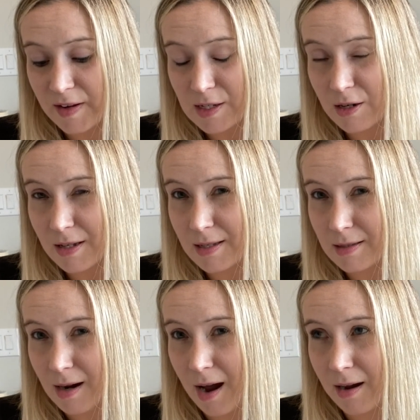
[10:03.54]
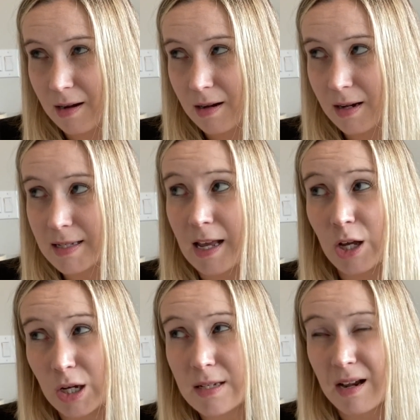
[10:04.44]
I start this stack, because I
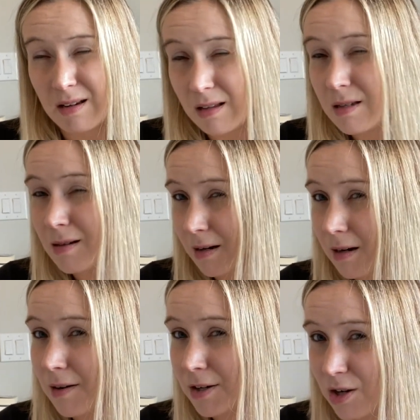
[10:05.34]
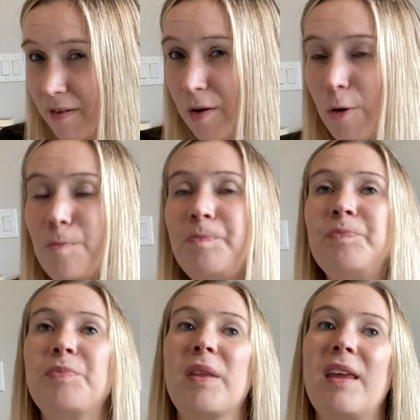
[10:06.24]
could technically start it on our drive home.
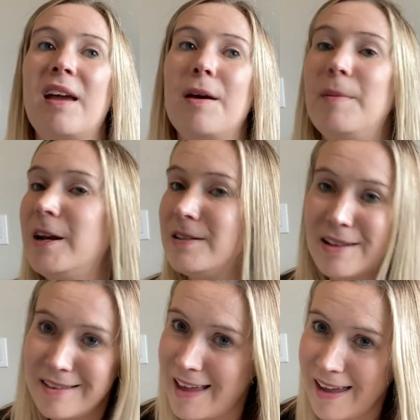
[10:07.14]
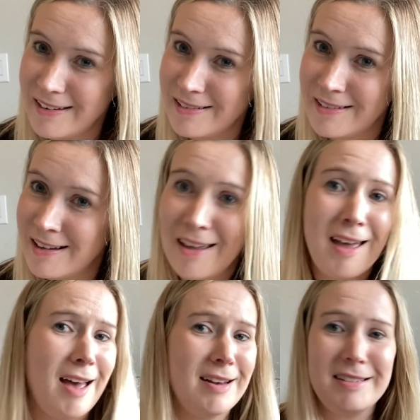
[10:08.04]
But until then,
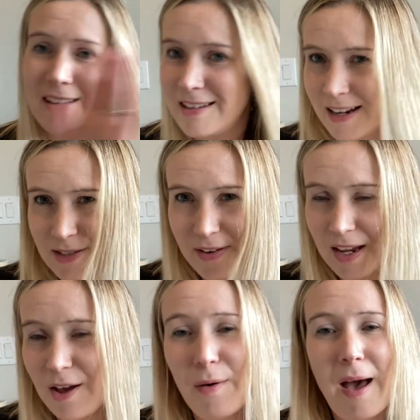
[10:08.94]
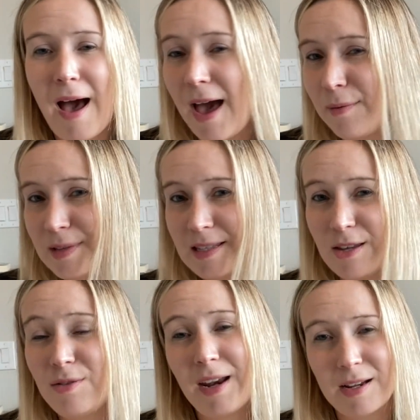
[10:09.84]
until the next video, I will see
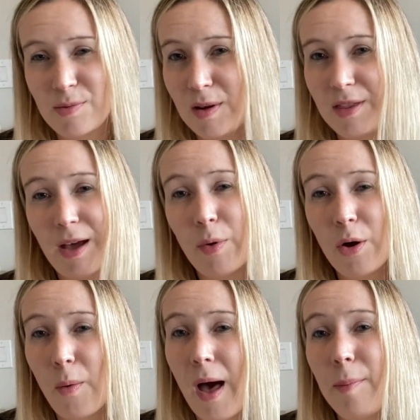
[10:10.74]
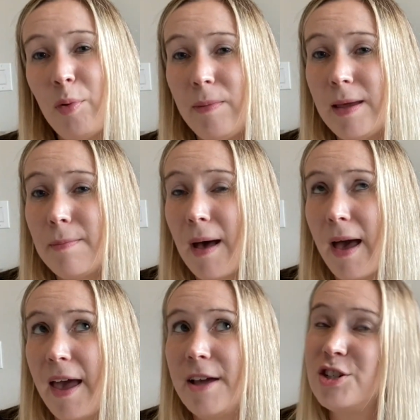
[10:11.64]
you. The next one that will go up will be
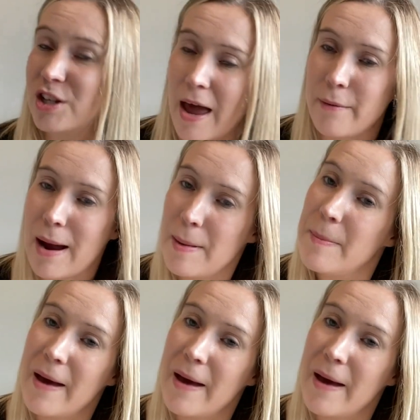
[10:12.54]
my July wrap up.